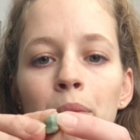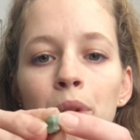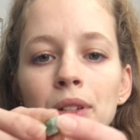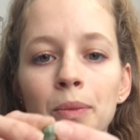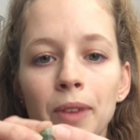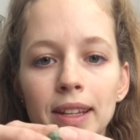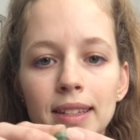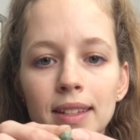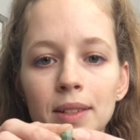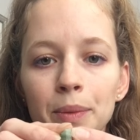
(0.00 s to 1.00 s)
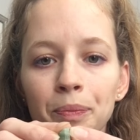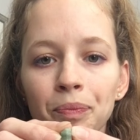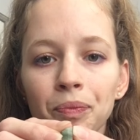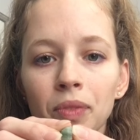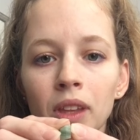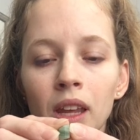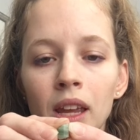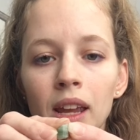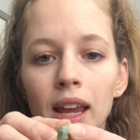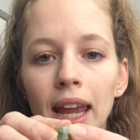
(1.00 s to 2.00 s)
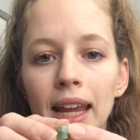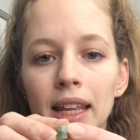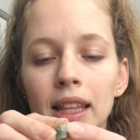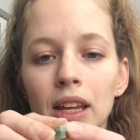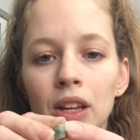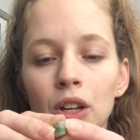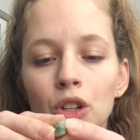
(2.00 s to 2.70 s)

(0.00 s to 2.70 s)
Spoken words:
prism faces, and they